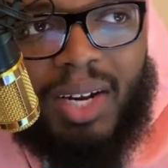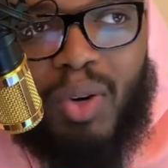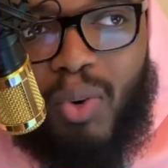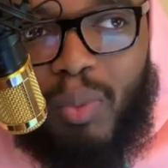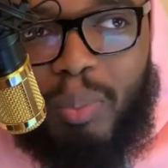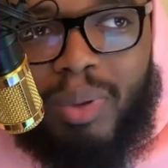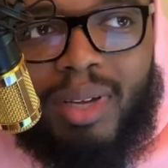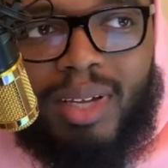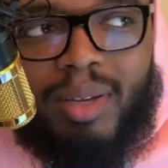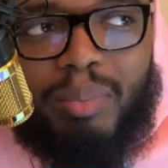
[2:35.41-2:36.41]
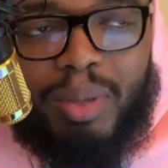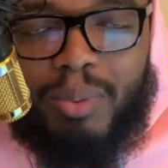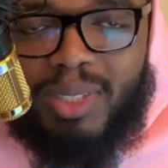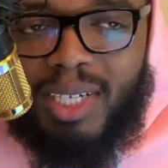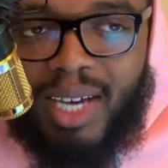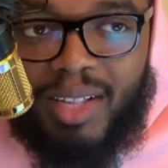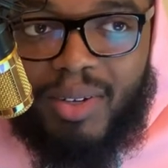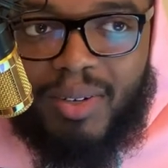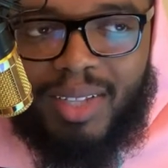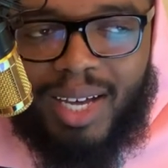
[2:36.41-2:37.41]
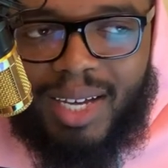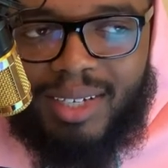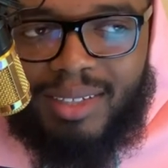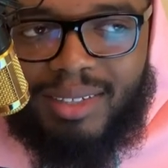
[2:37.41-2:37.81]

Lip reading: group people together that